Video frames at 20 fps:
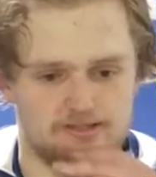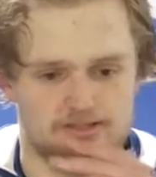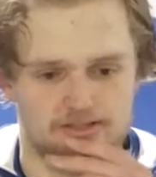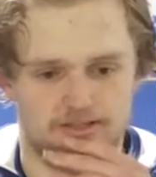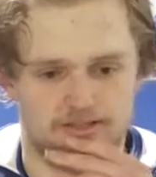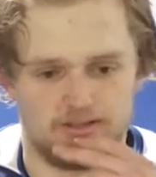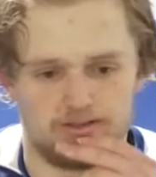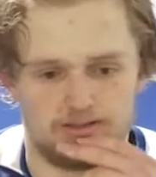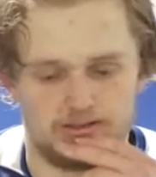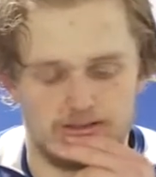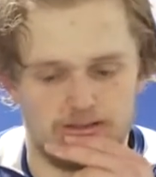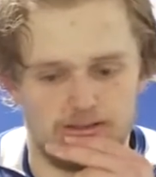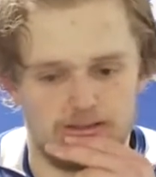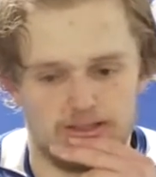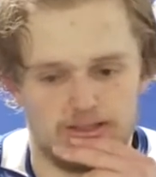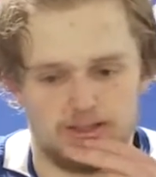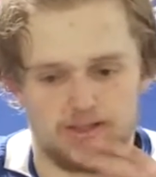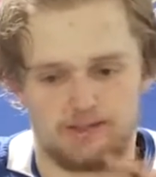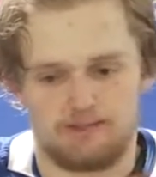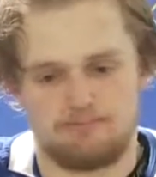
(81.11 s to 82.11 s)
So
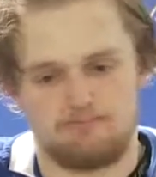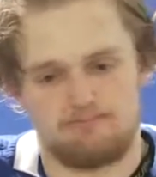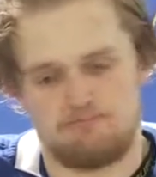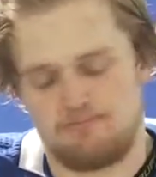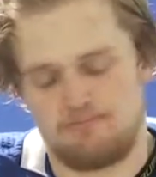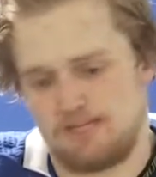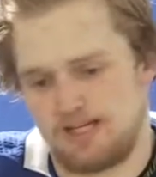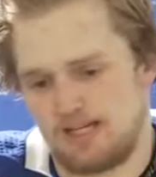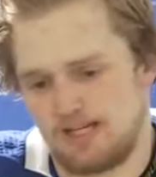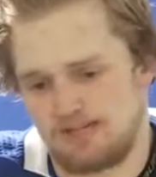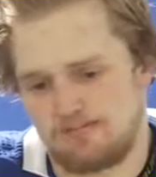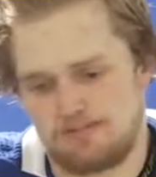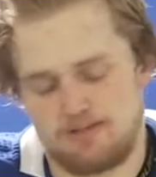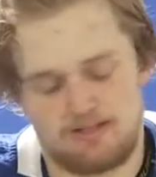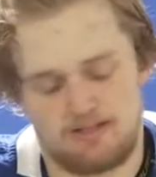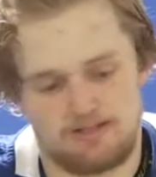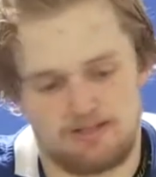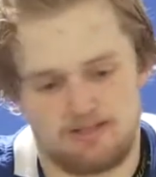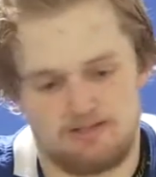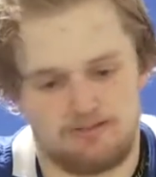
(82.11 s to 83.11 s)
it's been
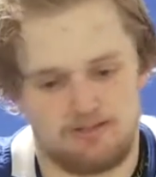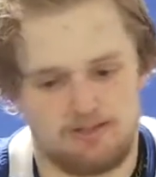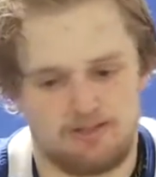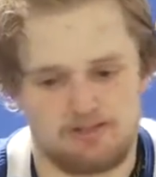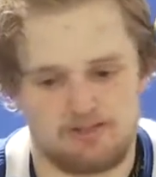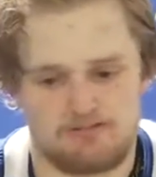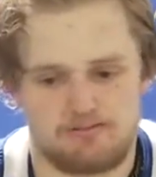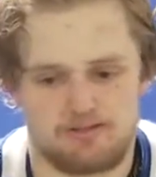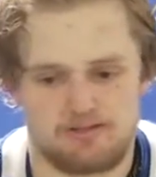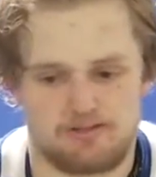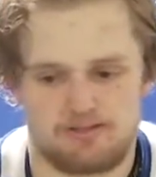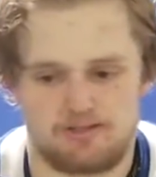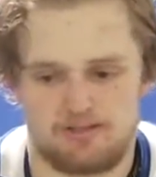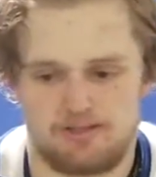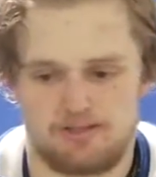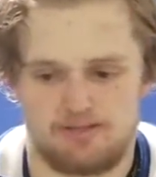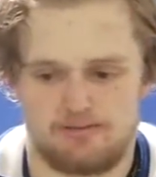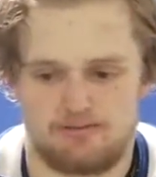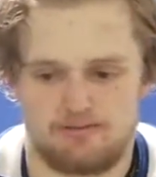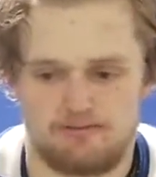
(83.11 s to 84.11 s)
a tough year,
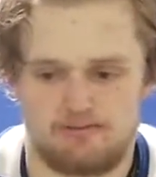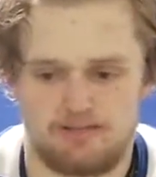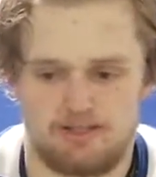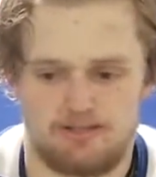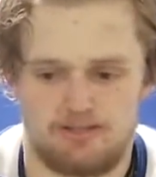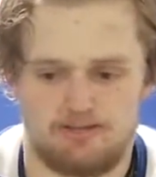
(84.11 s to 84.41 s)
especially for me.